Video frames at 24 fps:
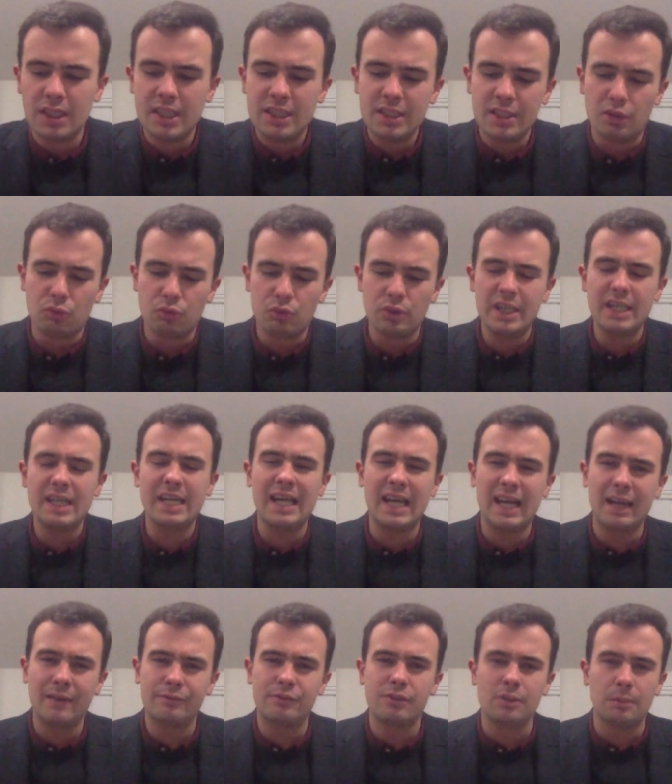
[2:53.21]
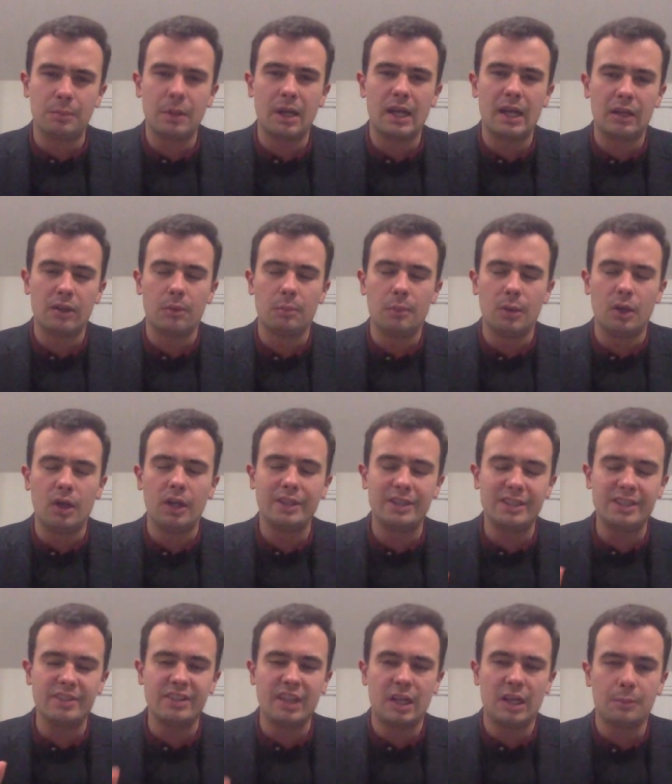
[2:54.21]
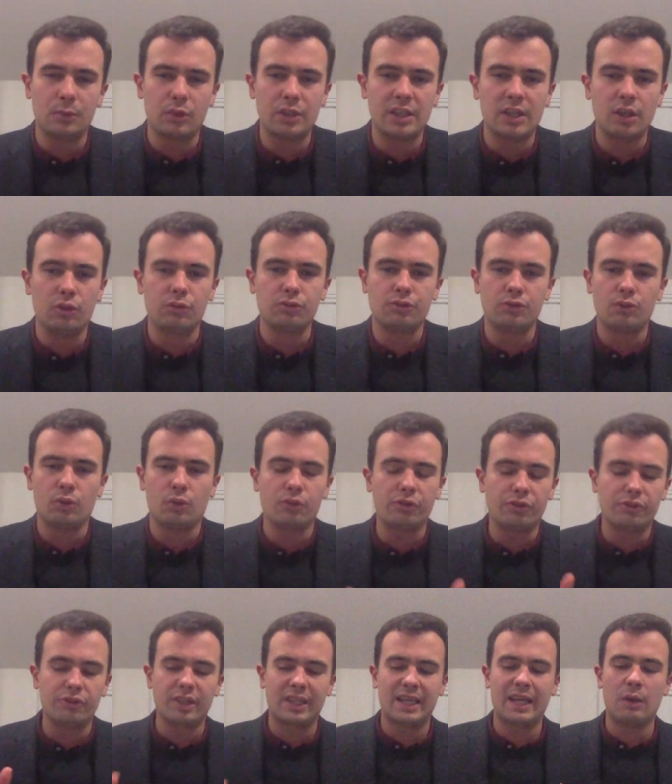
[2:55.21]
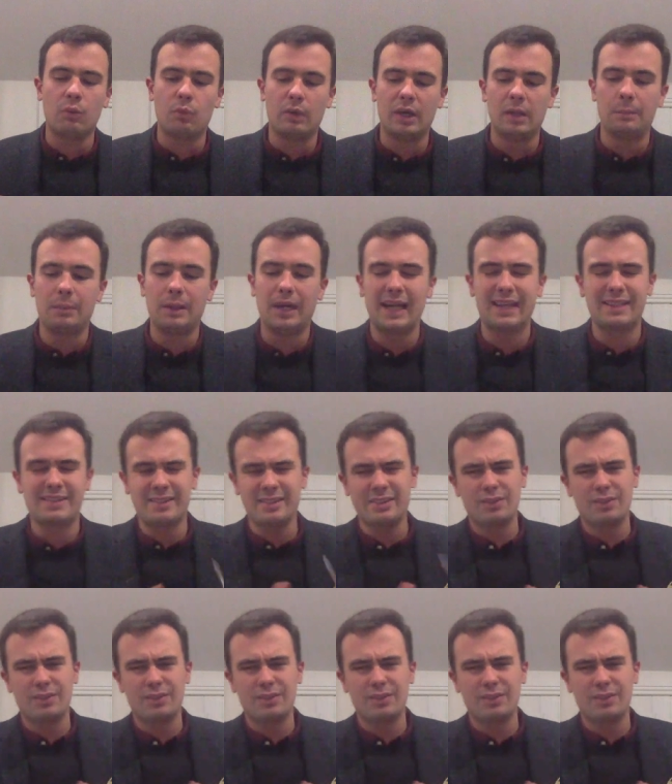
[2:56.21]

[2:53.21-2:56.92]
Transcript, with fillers: You really have to bear in mind these Elmarie Marie Holden horses that get well backed.